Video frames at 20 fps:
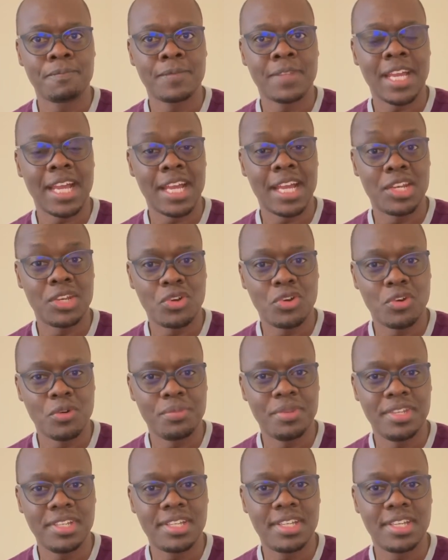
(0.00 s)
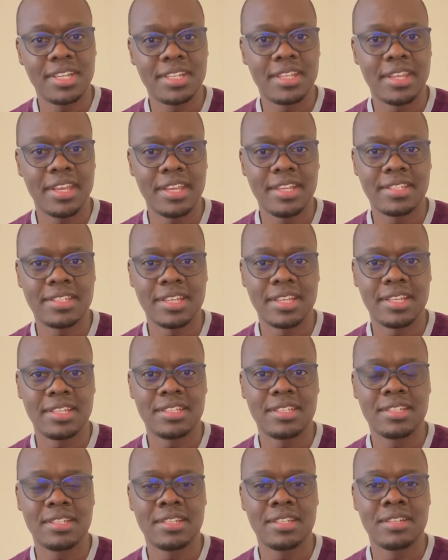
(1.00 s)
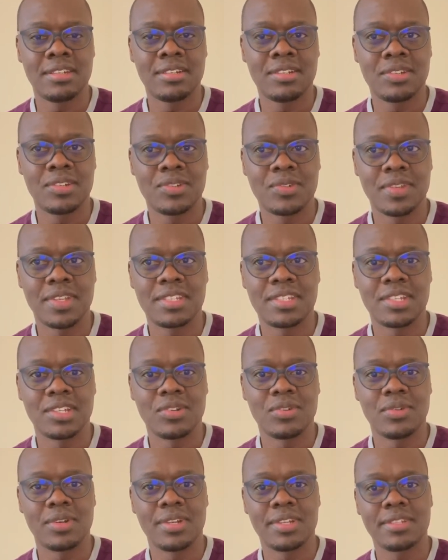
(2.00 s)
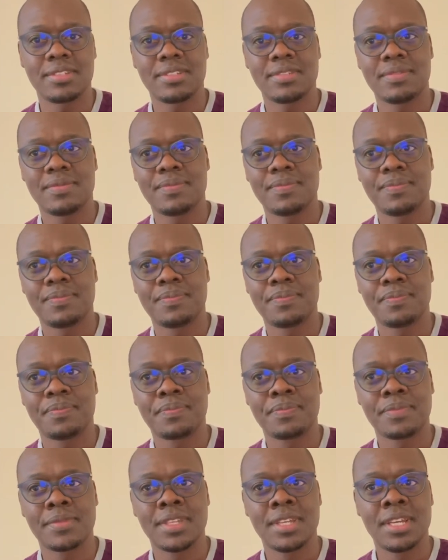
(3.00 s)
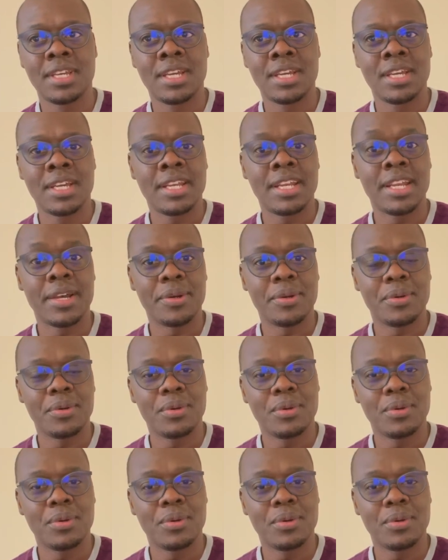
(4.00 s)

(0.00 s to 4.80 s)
and communicate the insight to the stakeholders. Now,